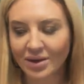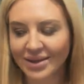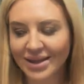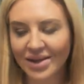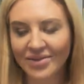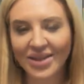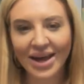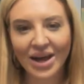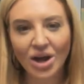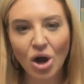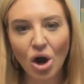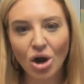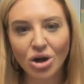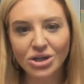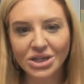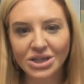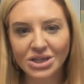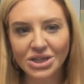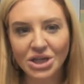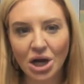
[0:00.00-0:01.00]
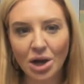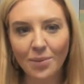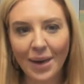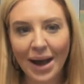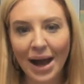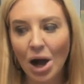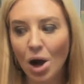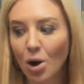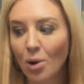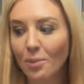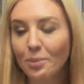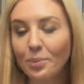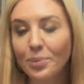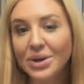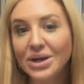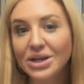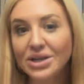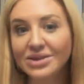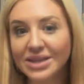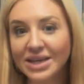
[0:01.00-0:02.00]
Now, that card didn't come out
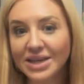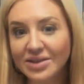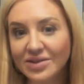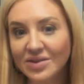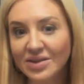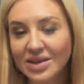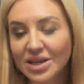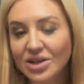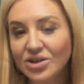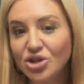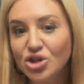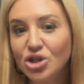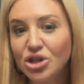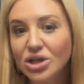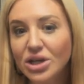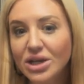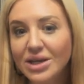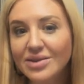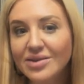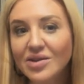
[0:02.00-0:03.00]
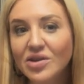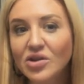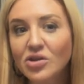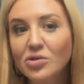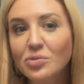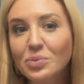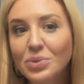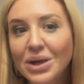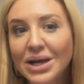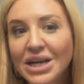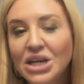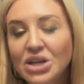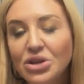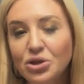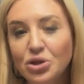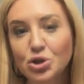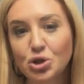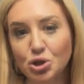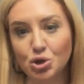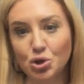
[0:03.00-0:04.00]
but it, it's it's it's explaining
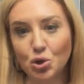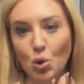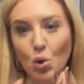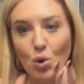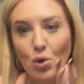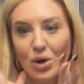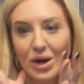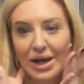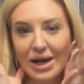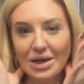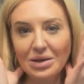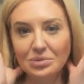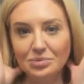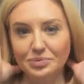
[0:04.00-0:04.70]
the story.